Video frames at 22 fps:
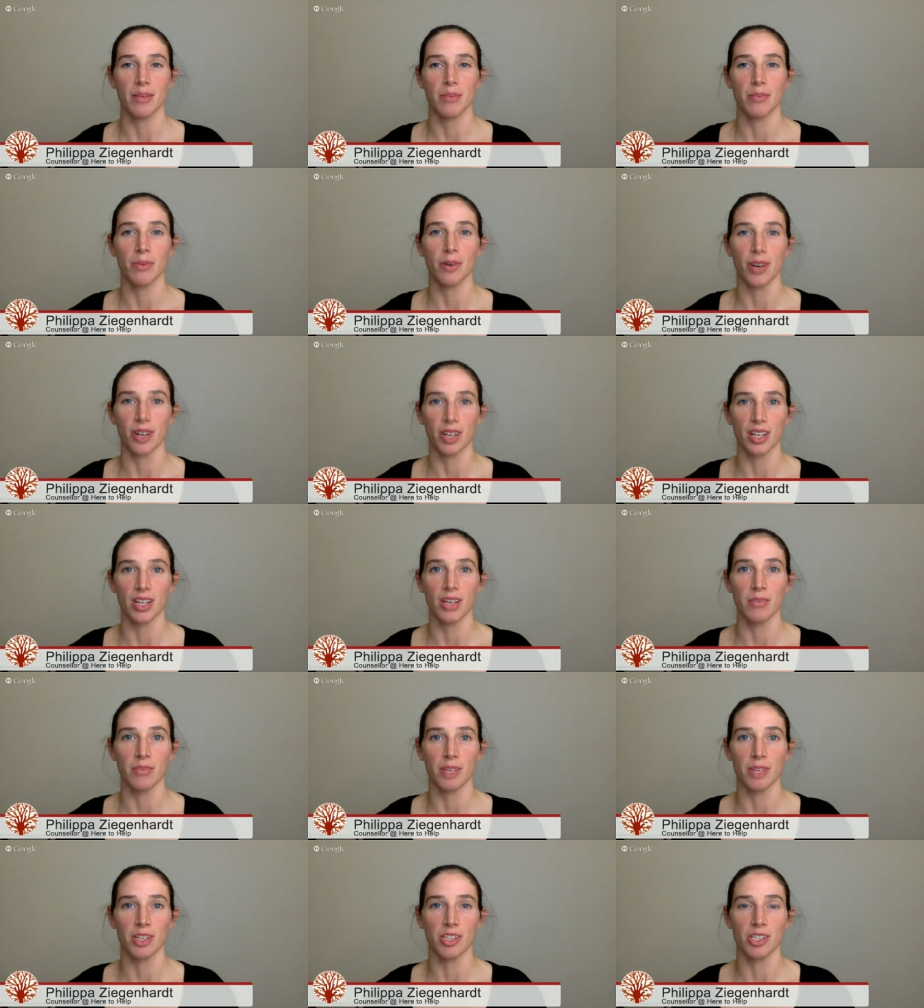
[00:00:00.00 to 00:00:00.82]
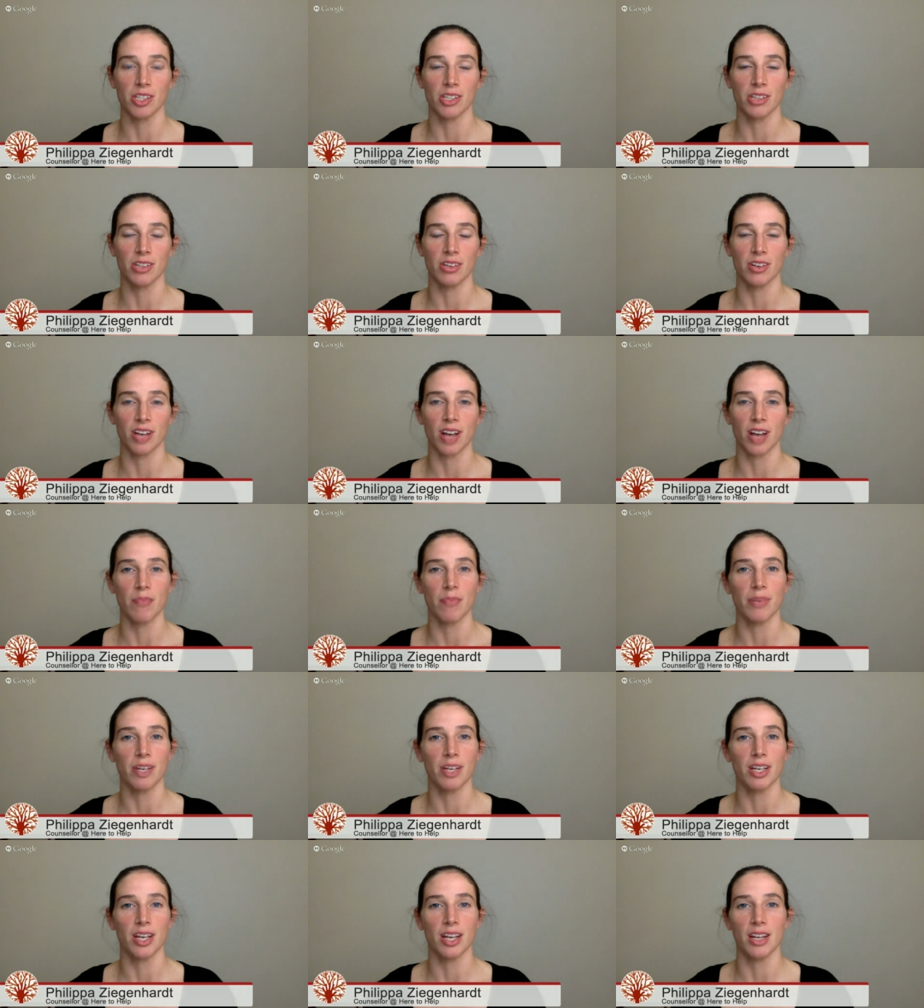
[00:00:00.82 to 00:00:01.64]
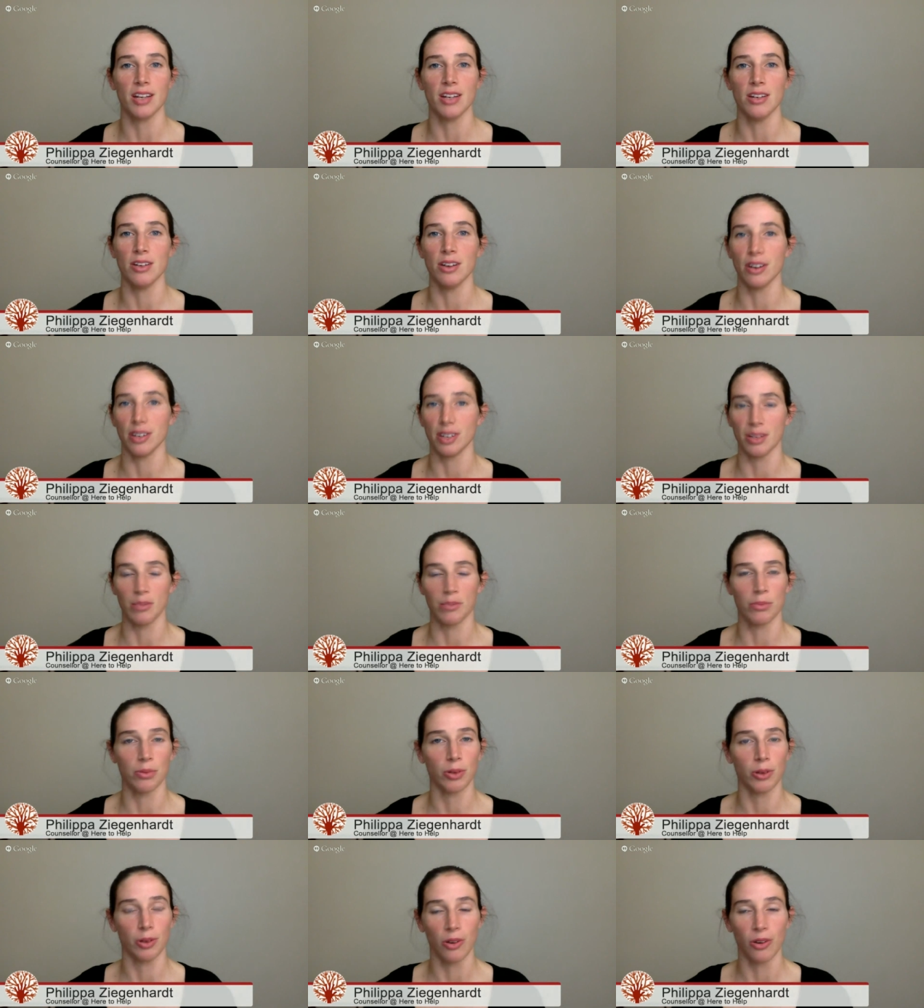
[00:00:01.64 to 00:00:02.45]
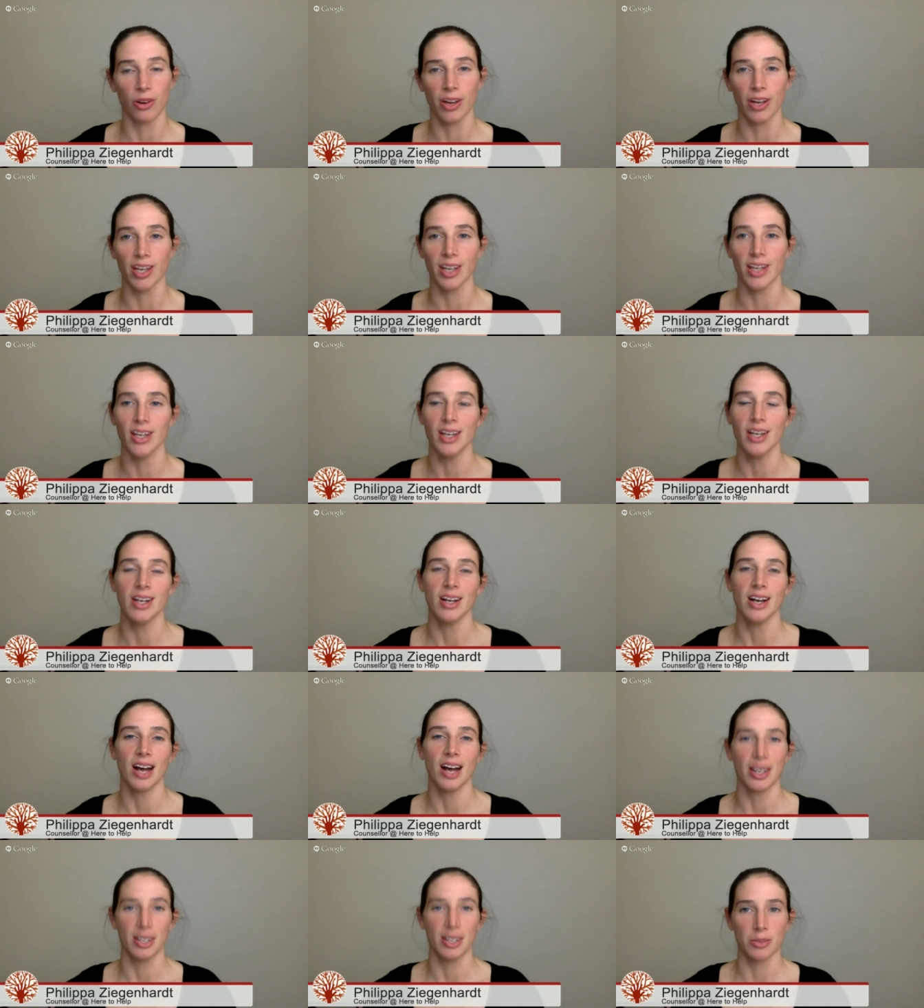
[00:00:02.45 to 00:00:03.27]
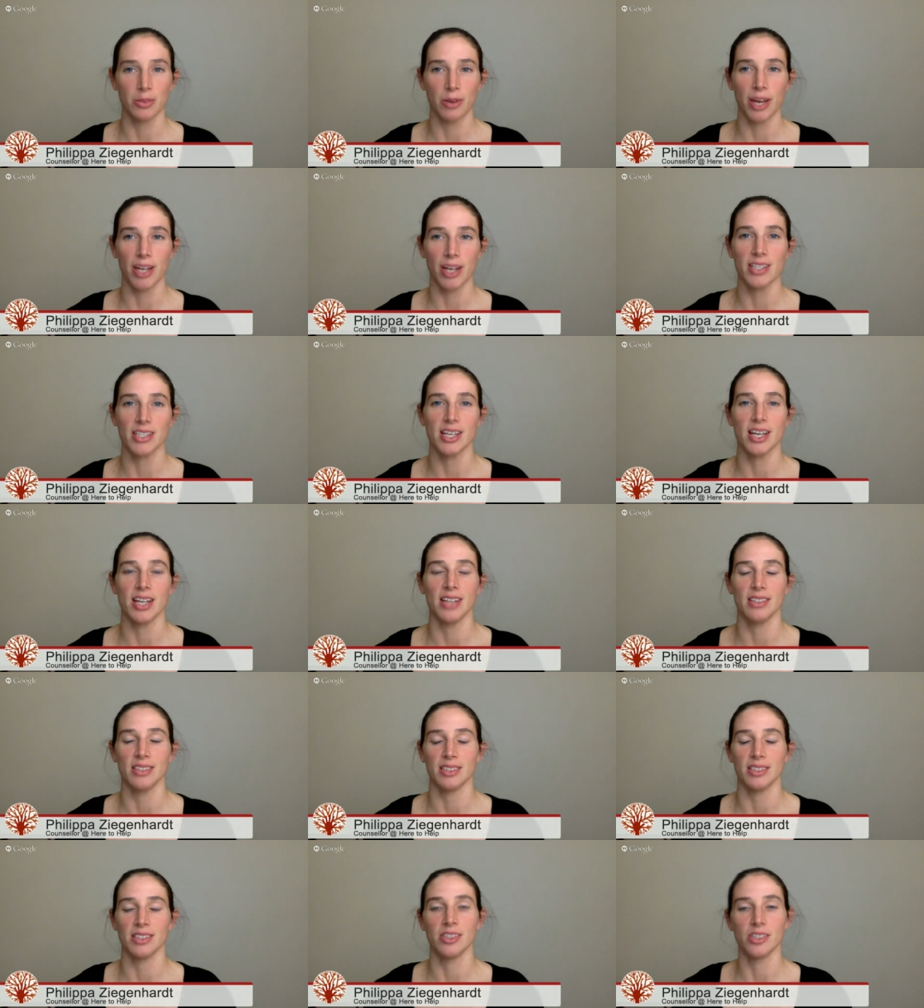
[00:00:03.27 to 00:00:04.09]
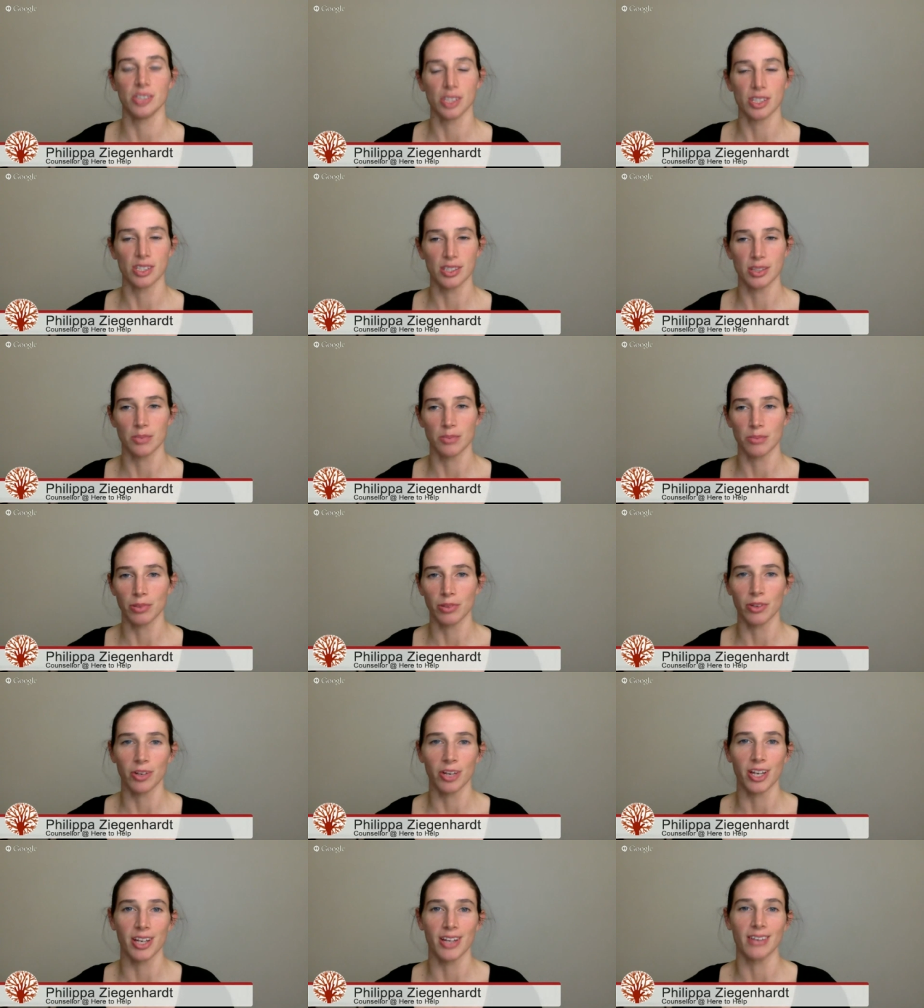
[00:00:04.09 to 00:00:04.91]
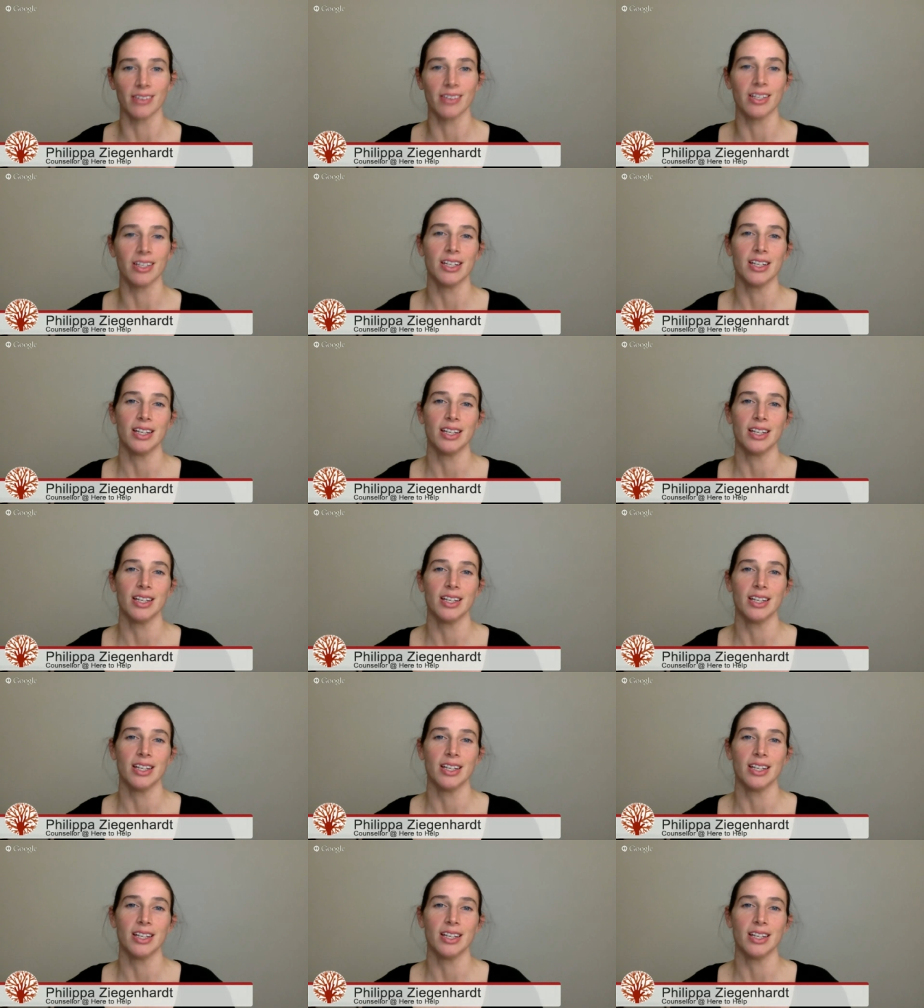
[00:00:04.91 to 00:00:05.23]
body image in her company and not employ underweight dancers. She's employing